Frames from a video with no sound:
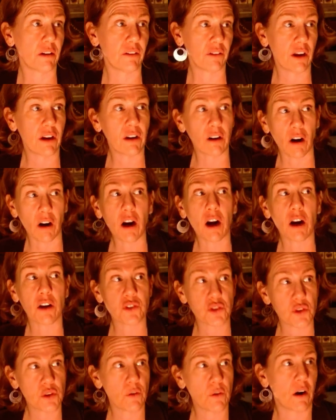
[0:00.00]
there are
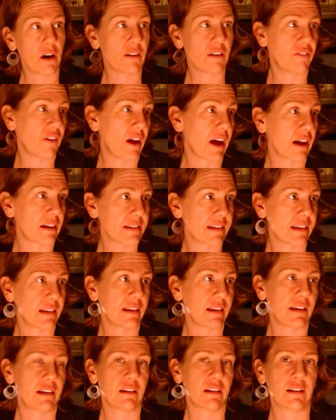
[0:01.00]
true artifacts in
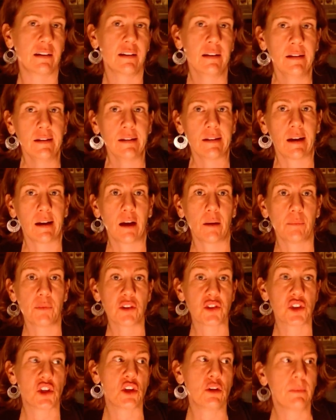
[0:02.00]
here. Um,
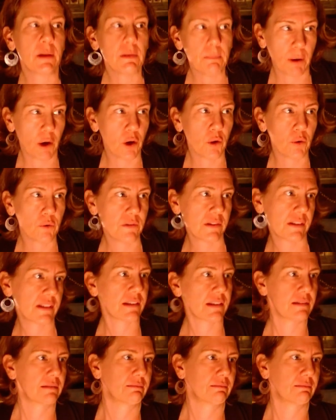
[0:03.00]
there's human bones.